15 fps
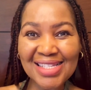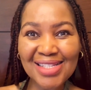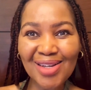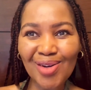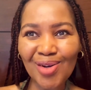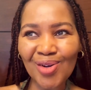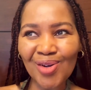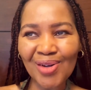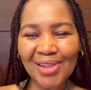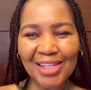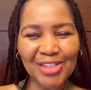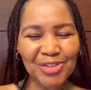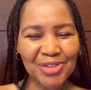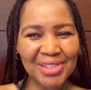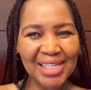or they
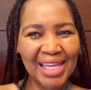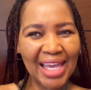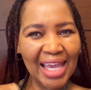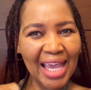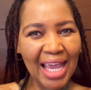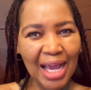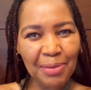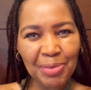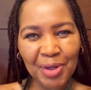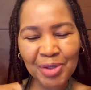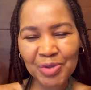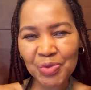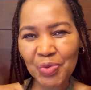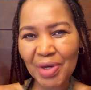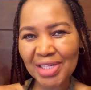don't care
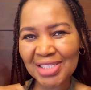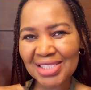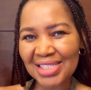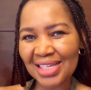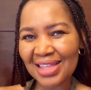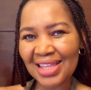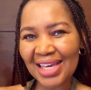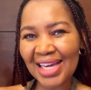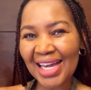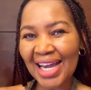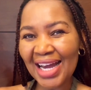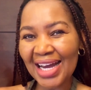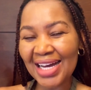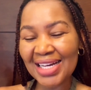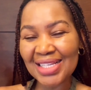about washing their
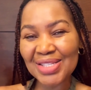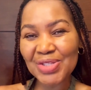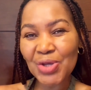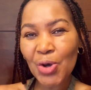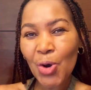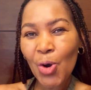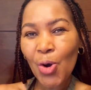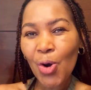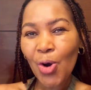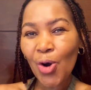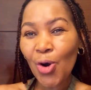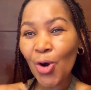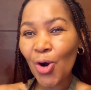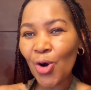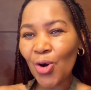cars,
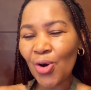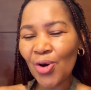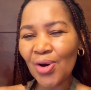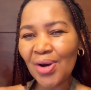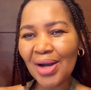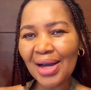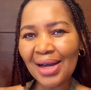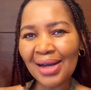or